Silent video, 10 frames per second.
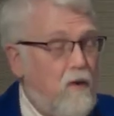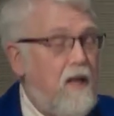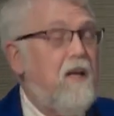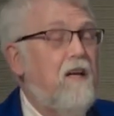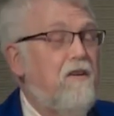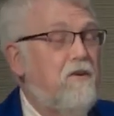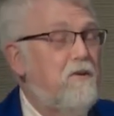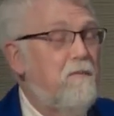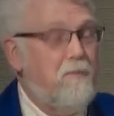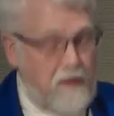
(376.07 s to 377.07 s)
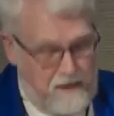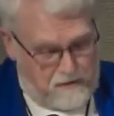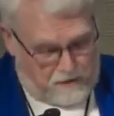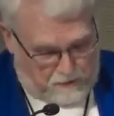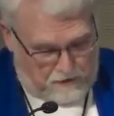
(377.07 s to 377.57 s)
ready to
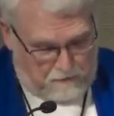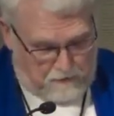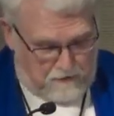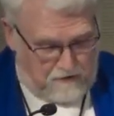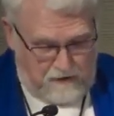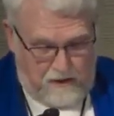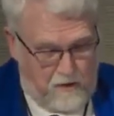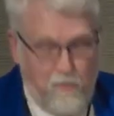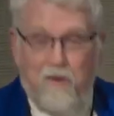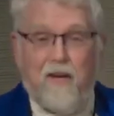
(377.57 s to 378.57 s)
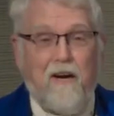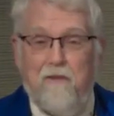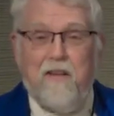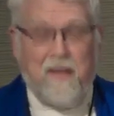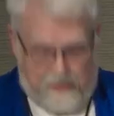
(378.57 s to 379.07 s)
embrace Christmas with
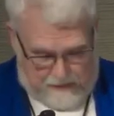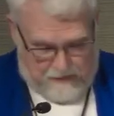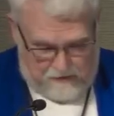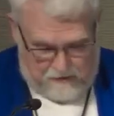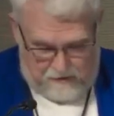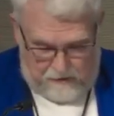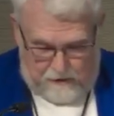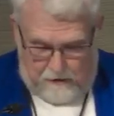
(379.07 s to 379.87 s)
everything in us,